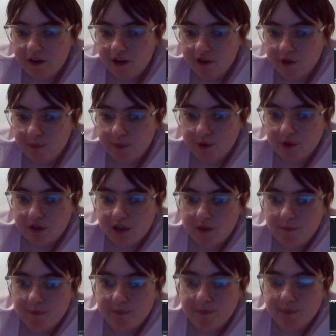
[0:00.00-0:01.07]
another
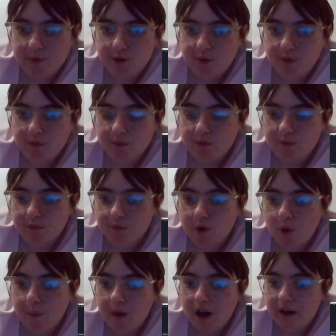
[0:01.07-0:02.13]
BoogidyBoo
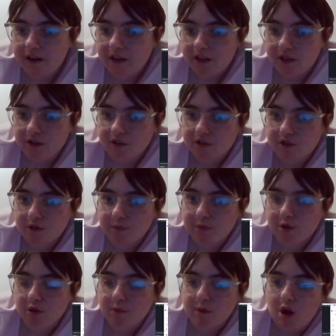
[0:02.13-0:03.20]
Robotnik
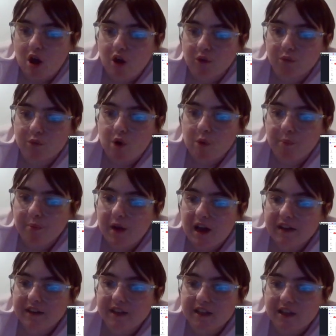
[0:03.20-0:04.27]
YouTube poop called
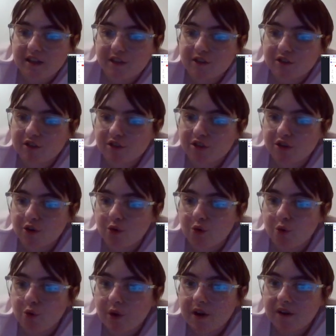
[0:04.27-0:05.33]
Robotnik Is
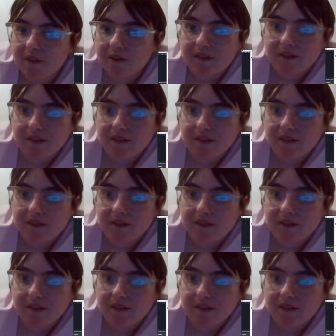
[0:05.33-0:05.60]
Due.